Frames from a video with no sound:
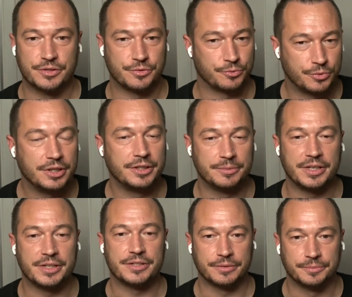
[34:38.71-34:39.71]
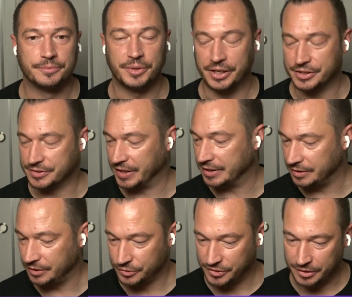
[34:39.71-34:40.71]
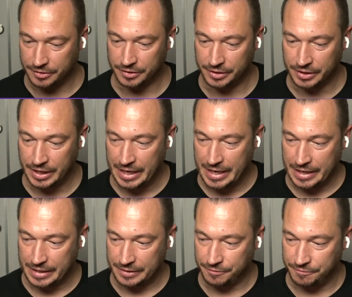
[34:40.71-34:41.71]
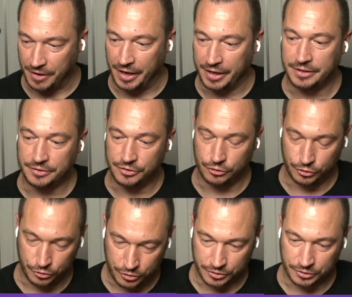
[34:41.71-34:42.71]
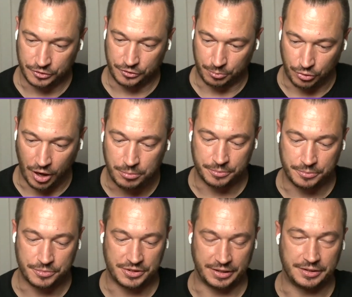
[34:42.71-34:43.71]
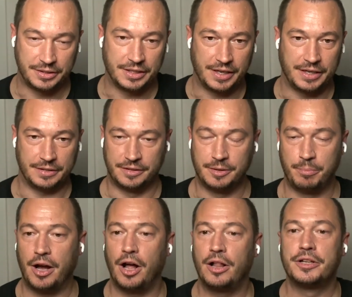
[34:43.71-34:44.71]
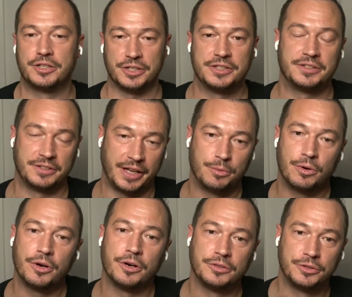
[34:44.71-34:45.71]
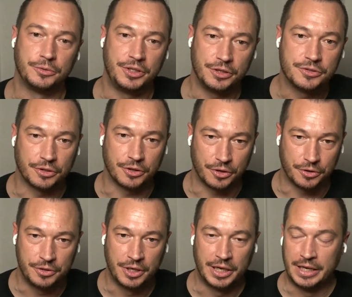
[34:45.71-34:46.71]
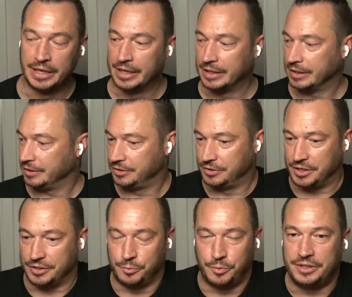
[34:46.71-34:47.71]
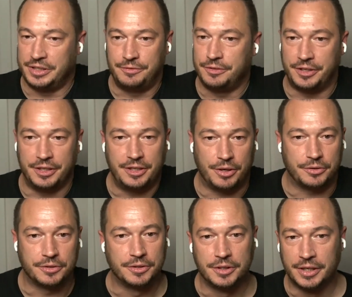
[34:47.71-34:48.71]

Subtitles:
It's really amazing, because then you suddenly find solutions to problems that, say, the biologists they were 2 years ago just wouldn't even think about.